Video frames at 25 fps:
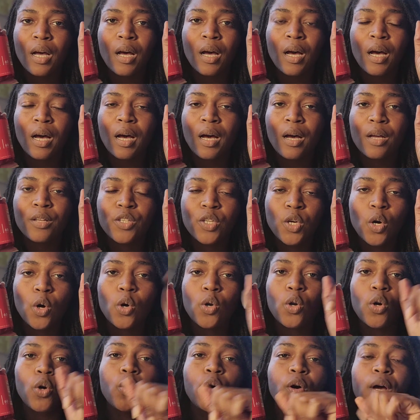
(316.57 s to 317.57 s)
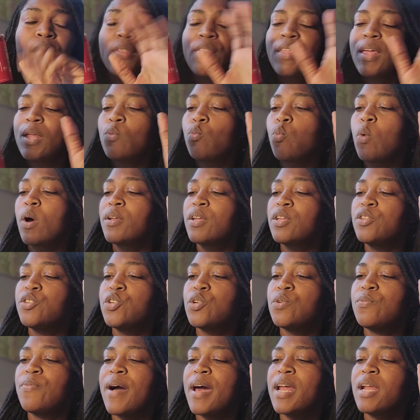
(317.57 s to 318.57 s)
uh, total and then one to
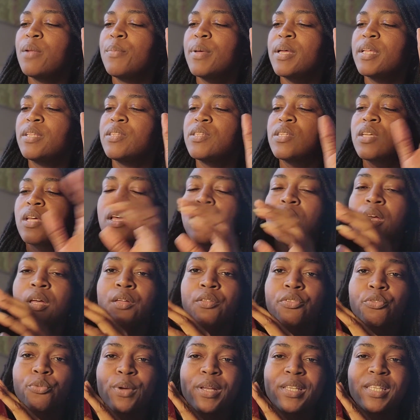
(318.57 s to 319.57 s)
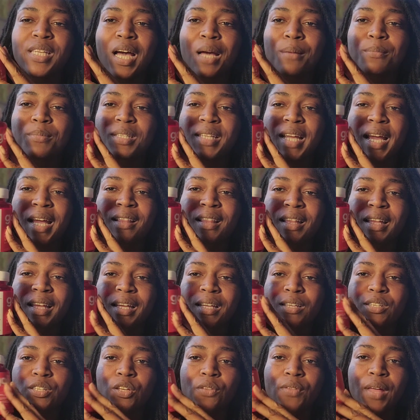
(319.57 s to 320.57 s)
two vitamins three times
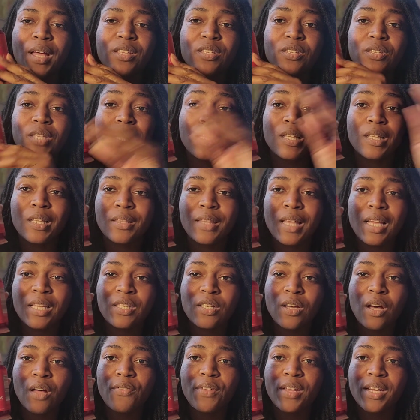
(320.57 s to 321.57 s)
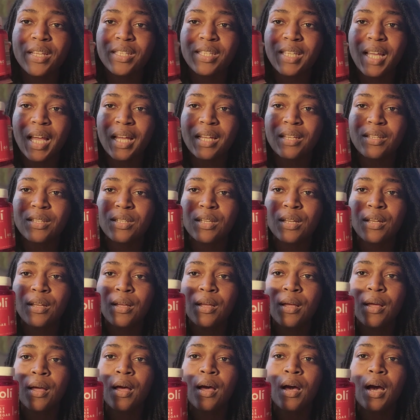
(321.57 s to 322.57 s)
daily. So that's the, that's all that it says.
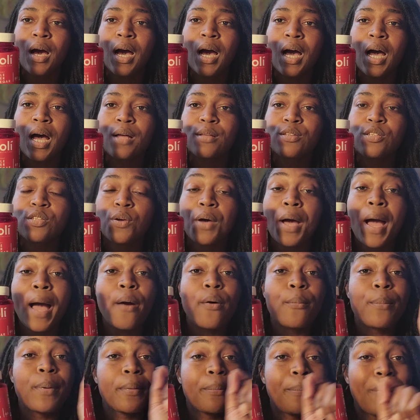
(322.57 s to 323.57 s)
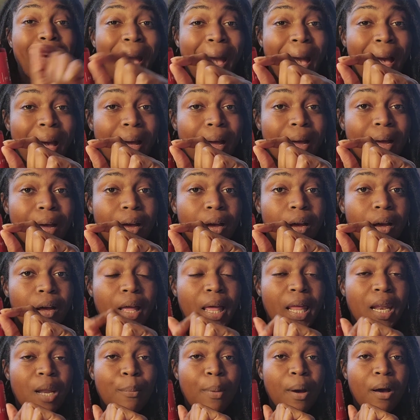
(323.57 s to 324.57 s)
Uh, so I'll be back
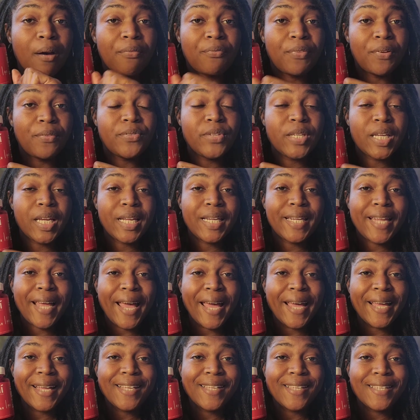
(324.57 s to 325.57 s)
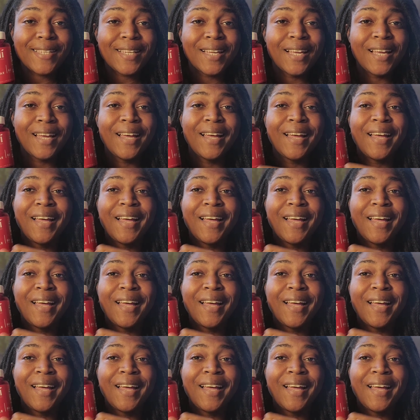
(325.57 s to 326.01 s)
in about 15 days.